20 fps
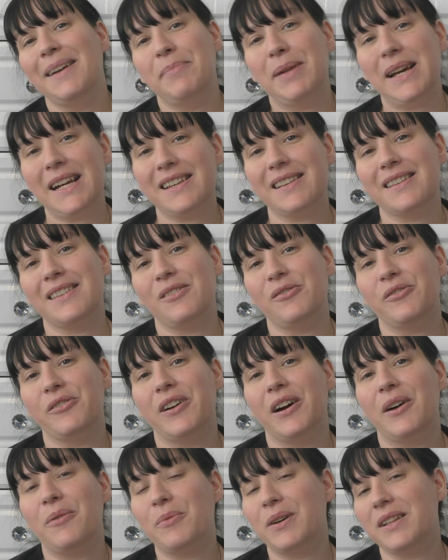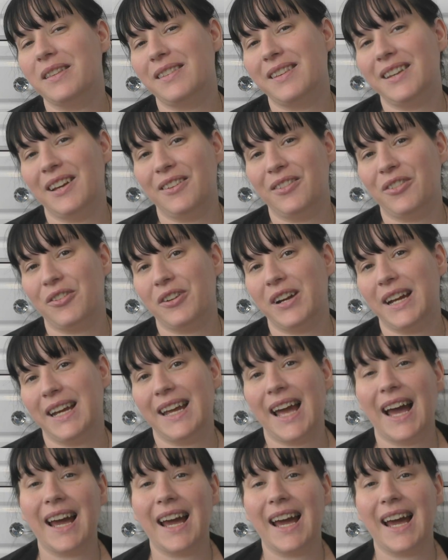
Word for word: Minx Laura one two three